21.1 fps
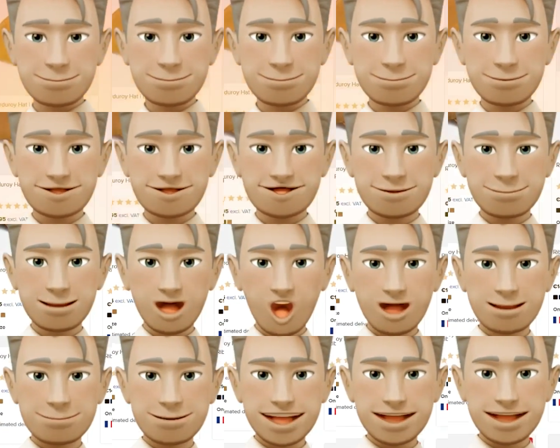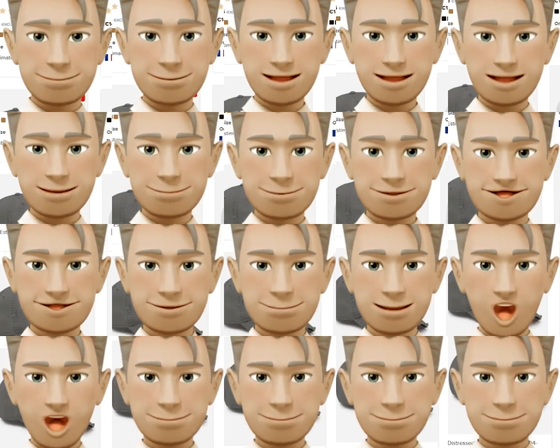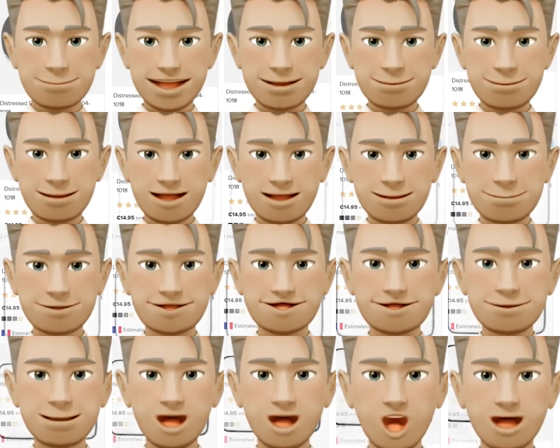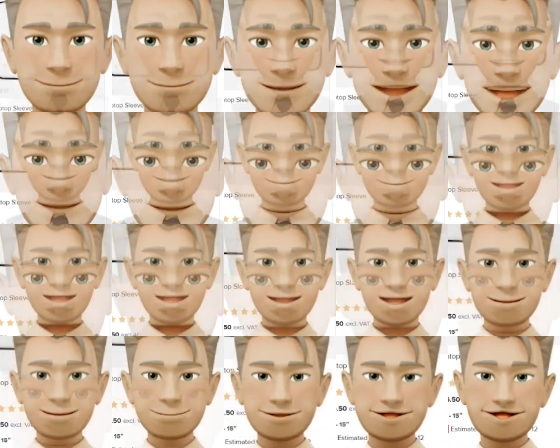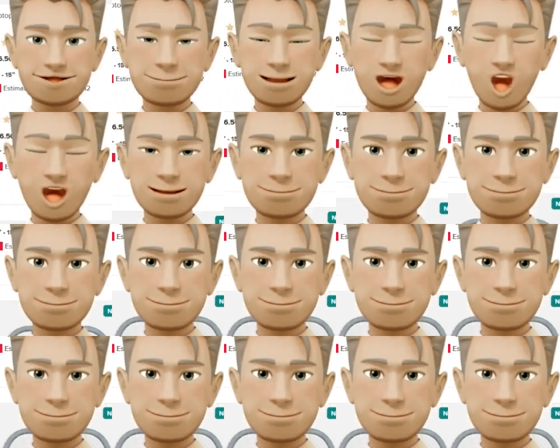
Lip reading: There are different styles of hats, bags, socks, and phone cases.